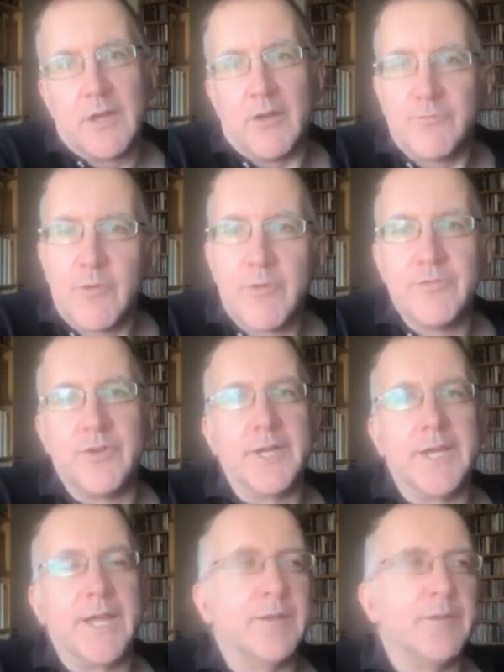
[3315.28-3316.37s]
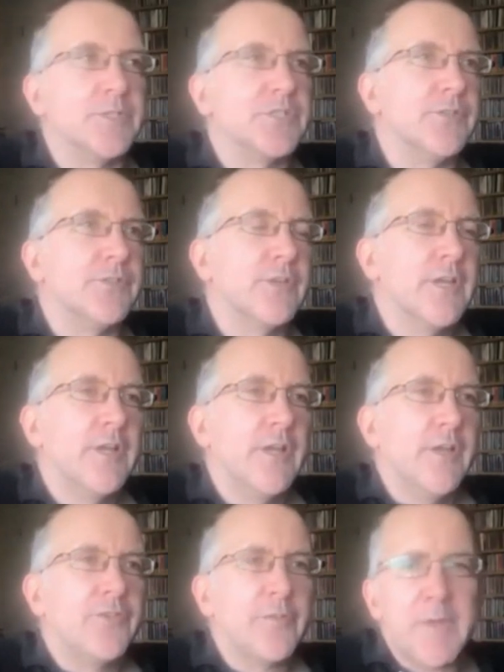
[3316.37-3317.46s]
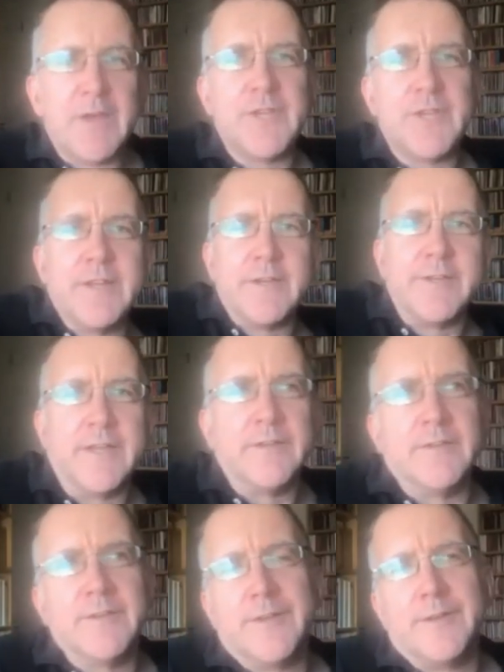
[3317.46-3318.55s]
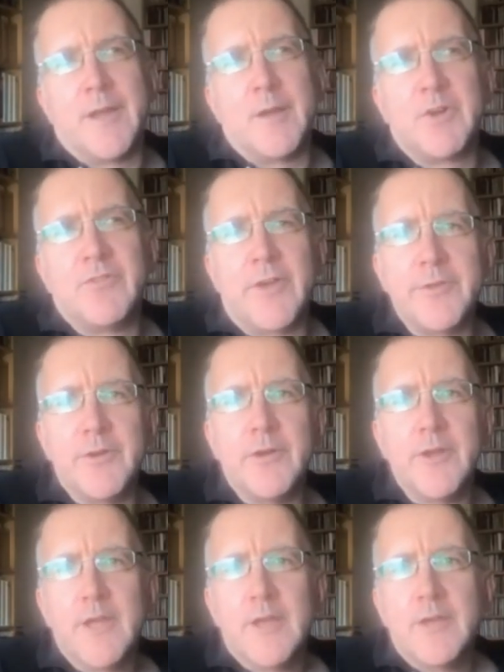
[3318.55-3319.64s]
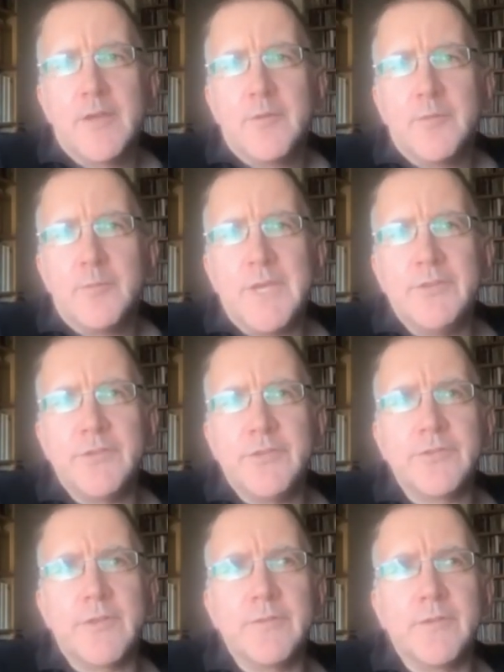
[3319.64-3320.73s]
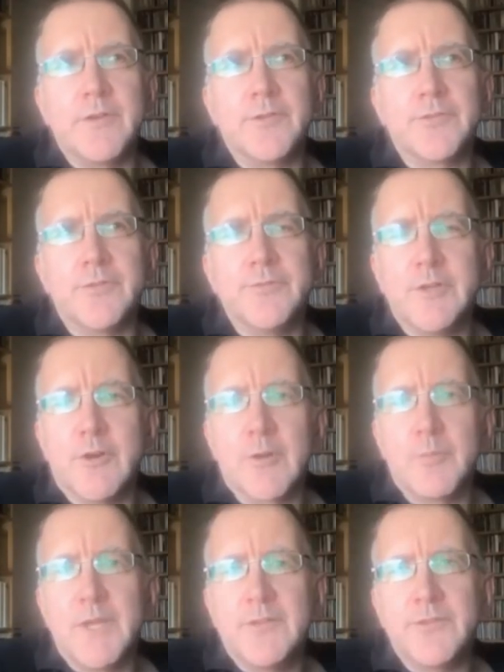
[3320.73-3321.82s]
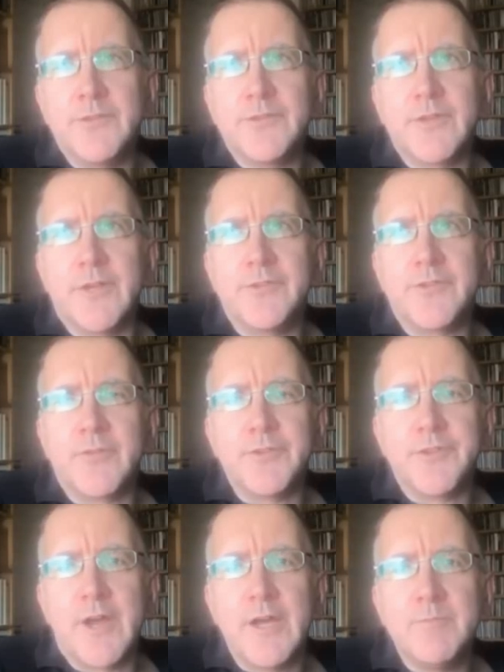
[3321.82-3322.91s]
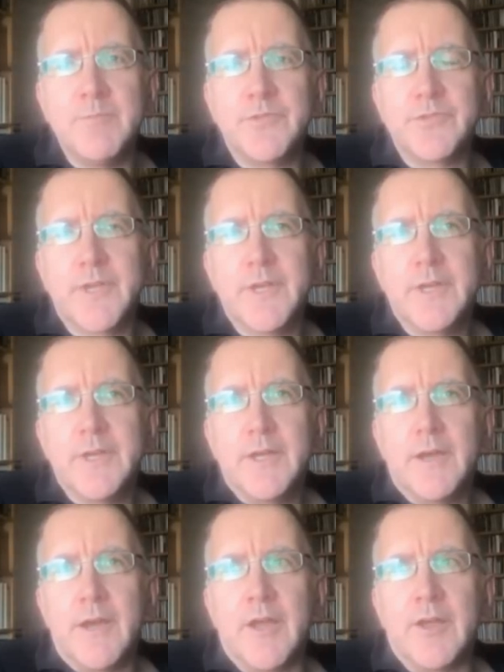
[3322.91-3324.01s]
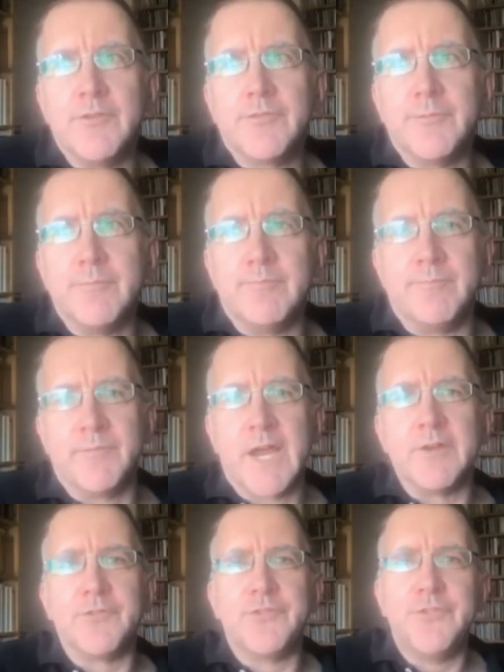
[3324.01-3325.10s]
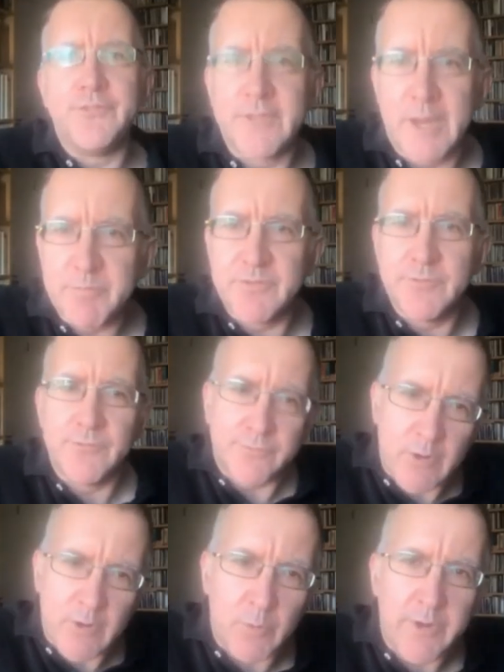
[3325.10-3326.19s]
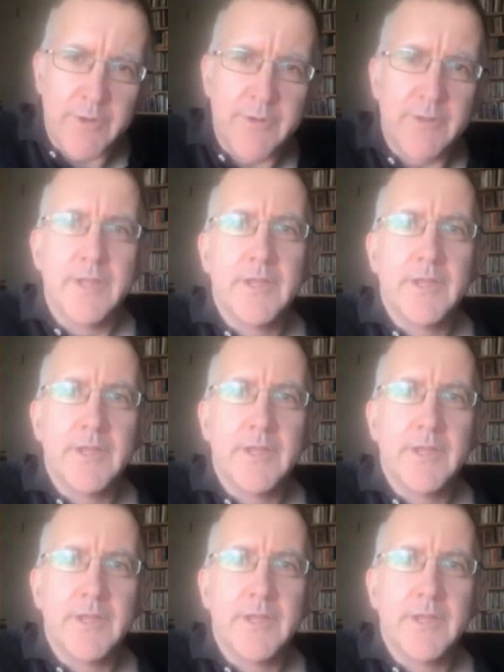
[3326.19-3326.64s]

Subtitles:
for the very end, which is something I've done in a number of other pieces, sort of New Yorker pieces, several times. I've kind of stepped forward